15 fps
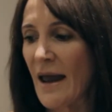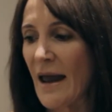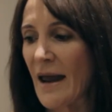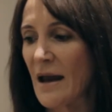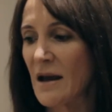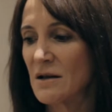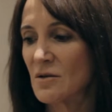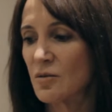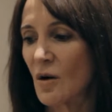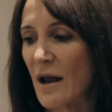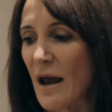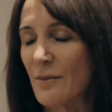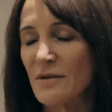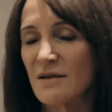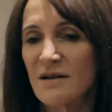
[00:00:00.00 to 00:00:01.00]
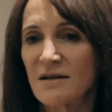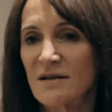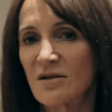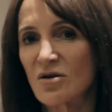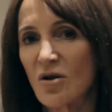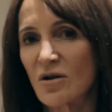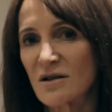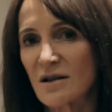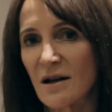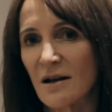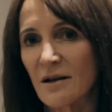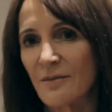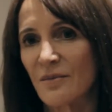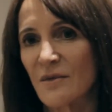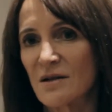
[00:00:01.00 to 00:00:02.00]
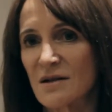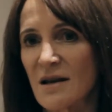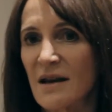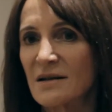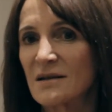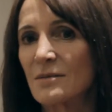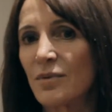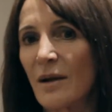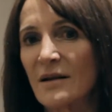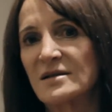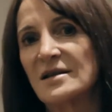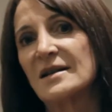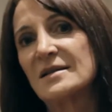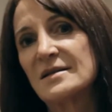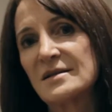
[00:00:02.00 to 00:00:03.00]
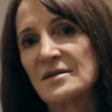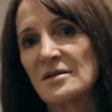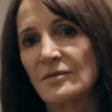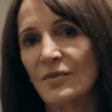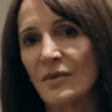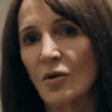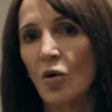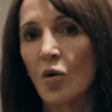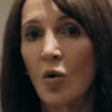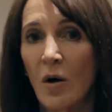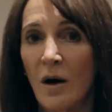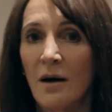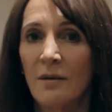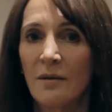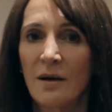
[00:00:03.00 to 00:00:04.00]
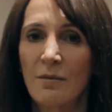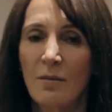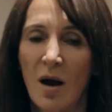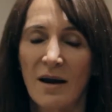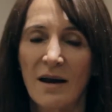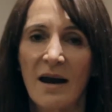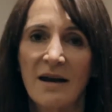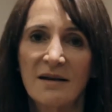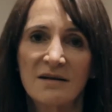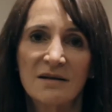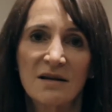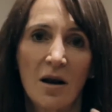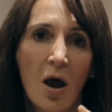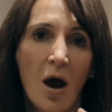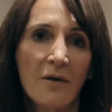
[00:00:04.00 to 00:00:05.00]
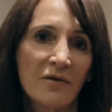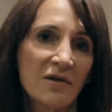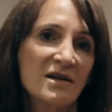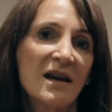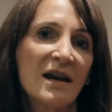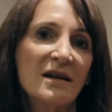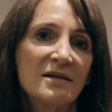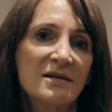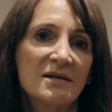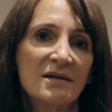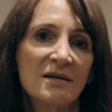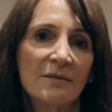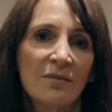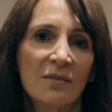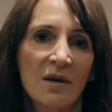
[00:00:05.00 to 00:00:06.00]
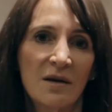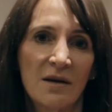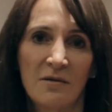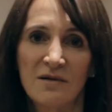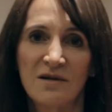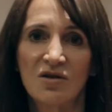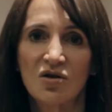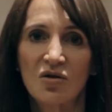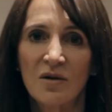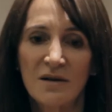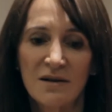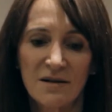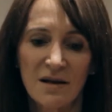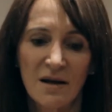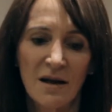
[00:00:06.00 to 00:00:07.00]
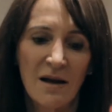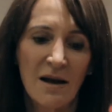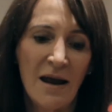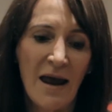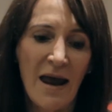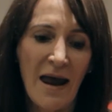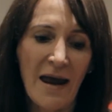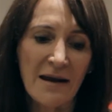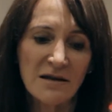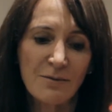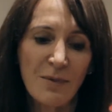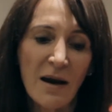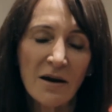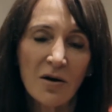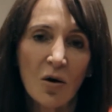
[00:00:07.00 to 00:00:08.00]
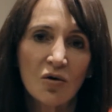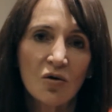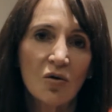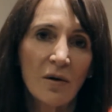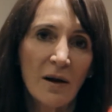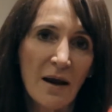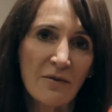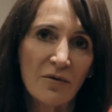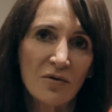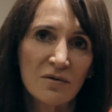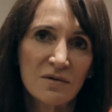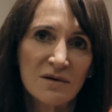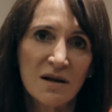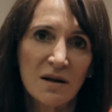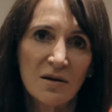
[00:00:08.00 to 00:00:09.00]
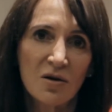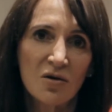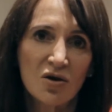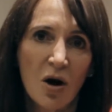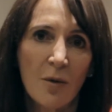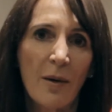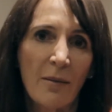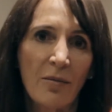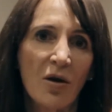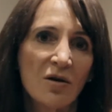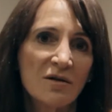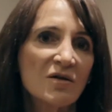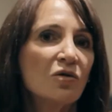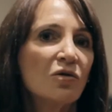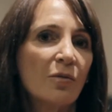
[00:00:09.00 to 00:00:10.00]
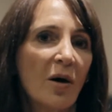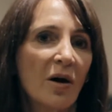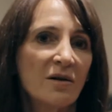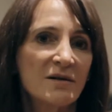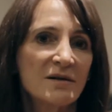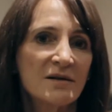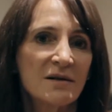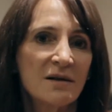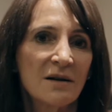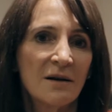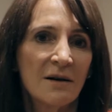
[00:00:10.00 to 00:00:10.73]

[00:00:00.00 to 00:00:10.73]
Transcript: and what happens is the doctor takes the blood tests, or in my case, salivary tests. There is a choice. And depending on your levels, you top up those hormones.